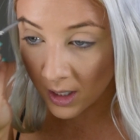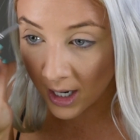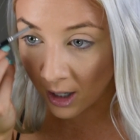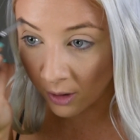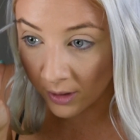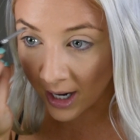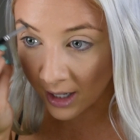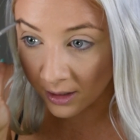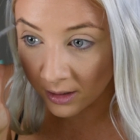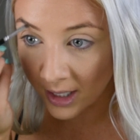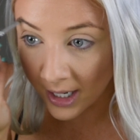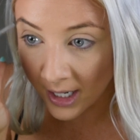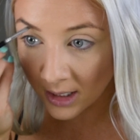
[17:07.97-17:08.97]
out at
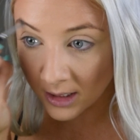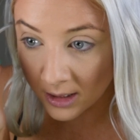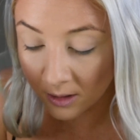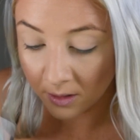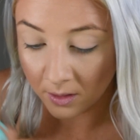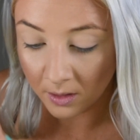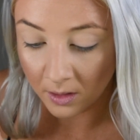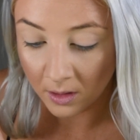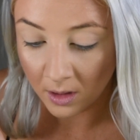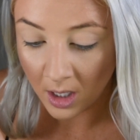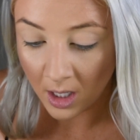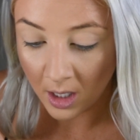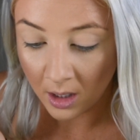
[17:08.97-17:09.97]
night,
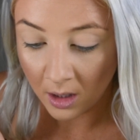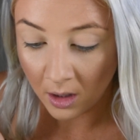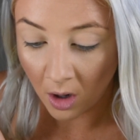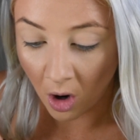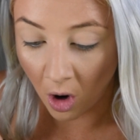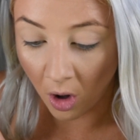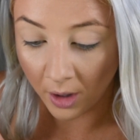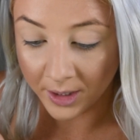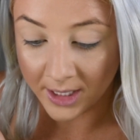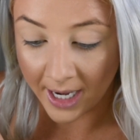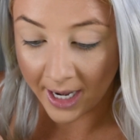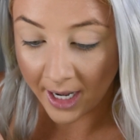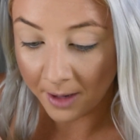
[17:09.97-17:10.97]
all
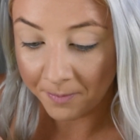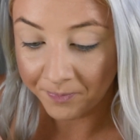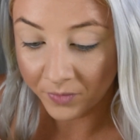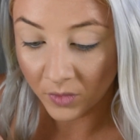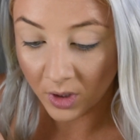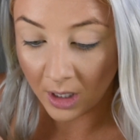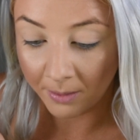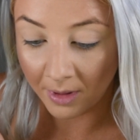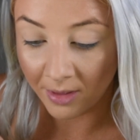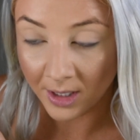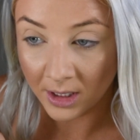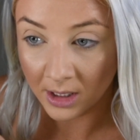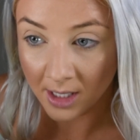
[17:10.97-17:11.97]
day. I mean,
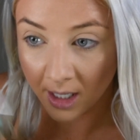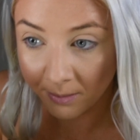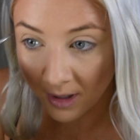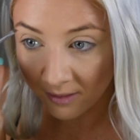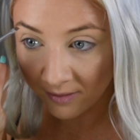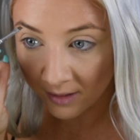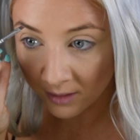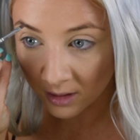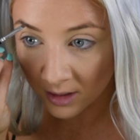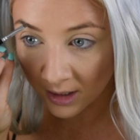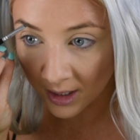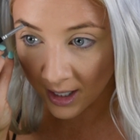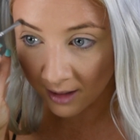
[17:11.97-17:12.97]
this is like my favorite
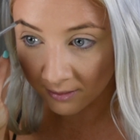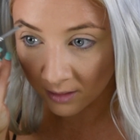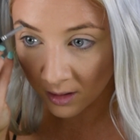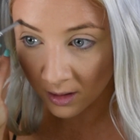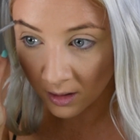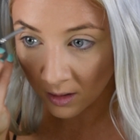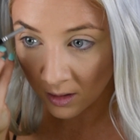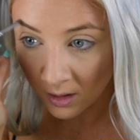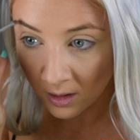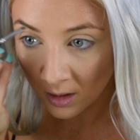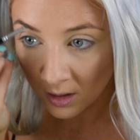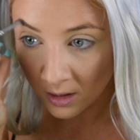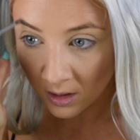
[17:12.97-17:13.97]
thing ever.
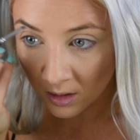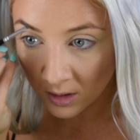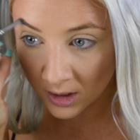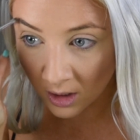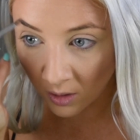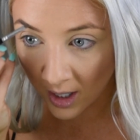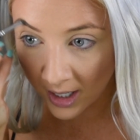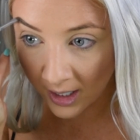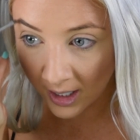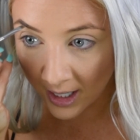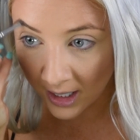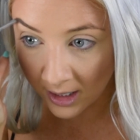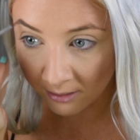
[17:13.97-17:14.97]
So I
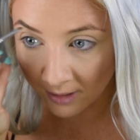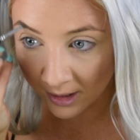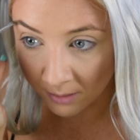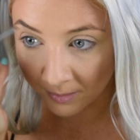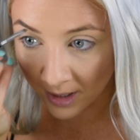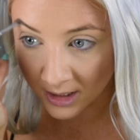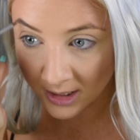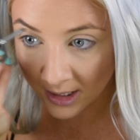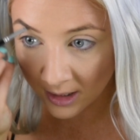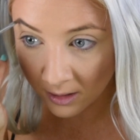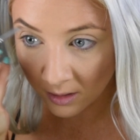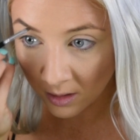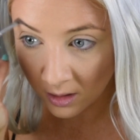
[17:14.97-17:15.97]
highly recommend
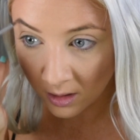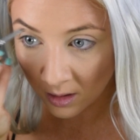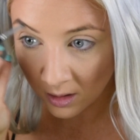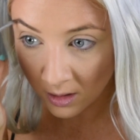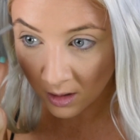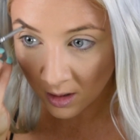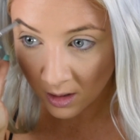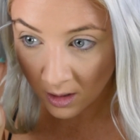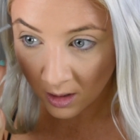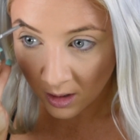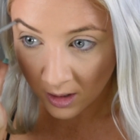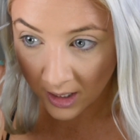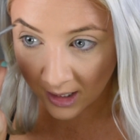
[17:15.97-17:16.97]
it.
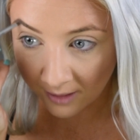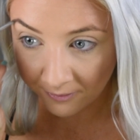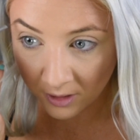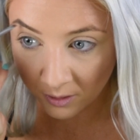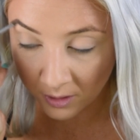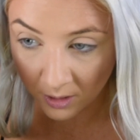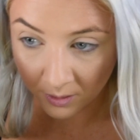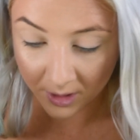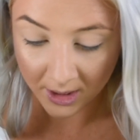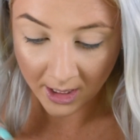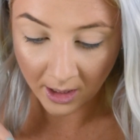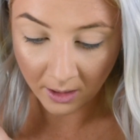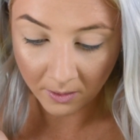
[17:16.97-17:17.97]
And if you use
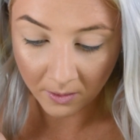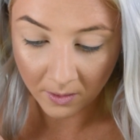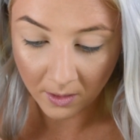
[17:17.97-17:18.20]
it,